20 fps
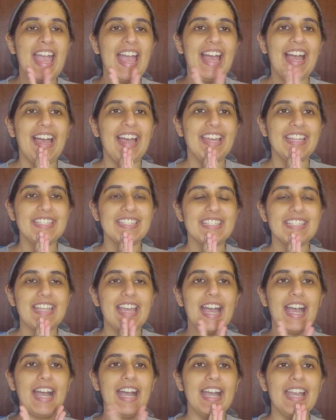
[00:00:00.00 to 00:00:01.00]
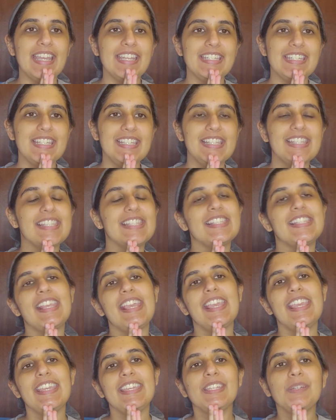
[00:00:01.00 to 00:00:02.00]
and I did say
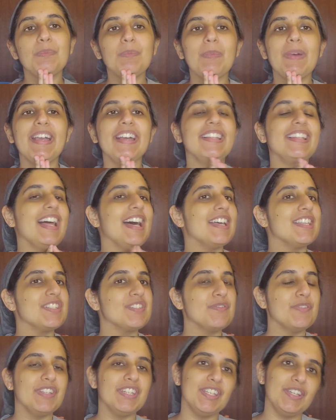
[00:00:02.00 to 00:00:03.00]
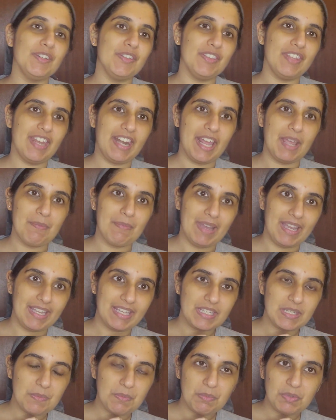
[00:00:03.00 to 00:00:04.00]
in my last video that I
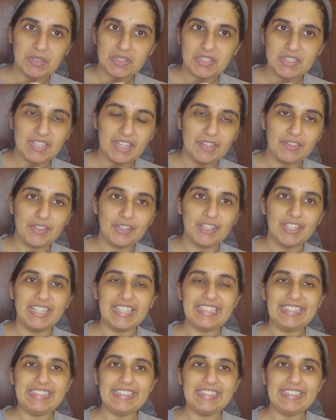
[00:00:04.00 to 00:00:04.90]
might put together a